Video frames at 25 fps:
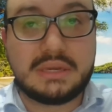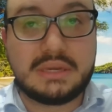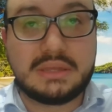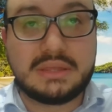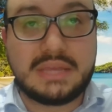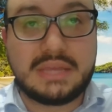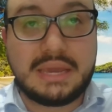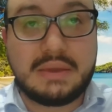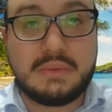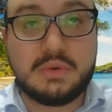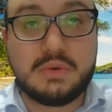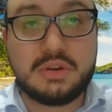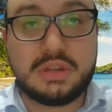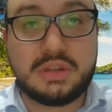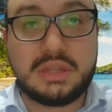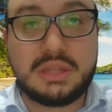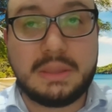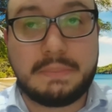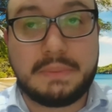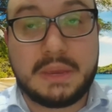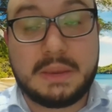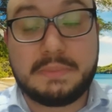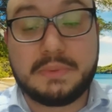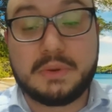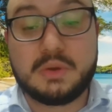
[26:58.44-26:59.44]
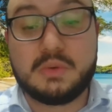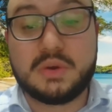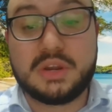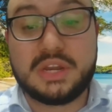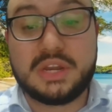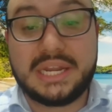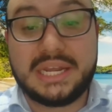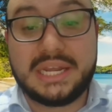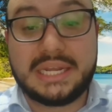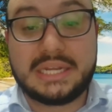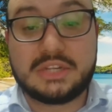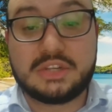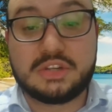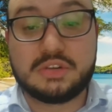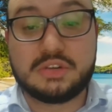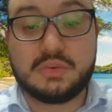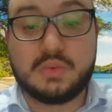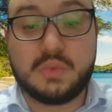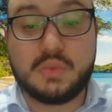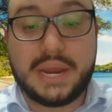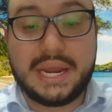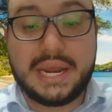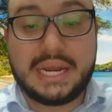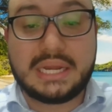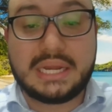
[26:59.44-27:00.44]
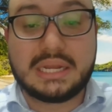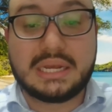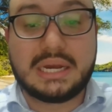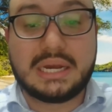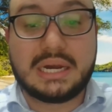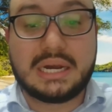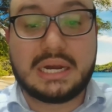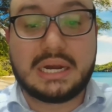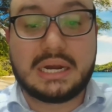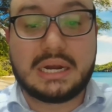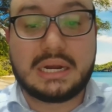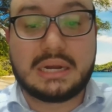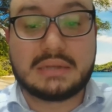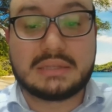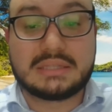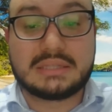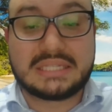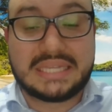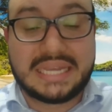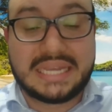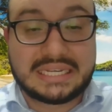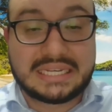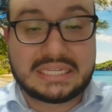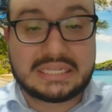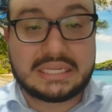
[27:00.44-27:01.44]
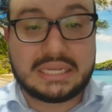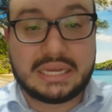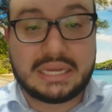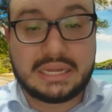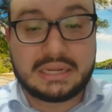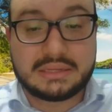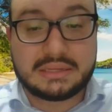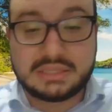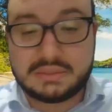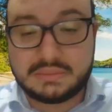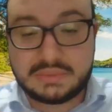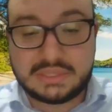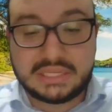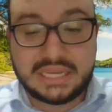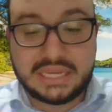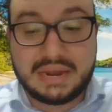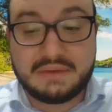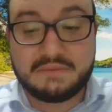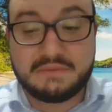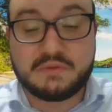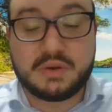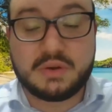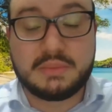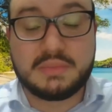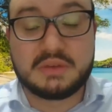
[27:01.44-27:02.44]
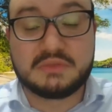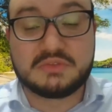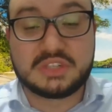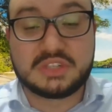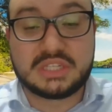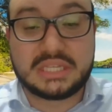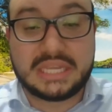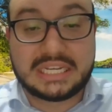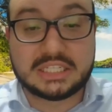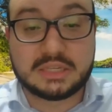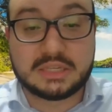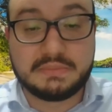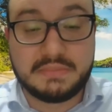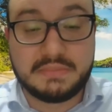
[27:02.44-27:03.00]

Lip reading: The people would need to wait a time frame of 6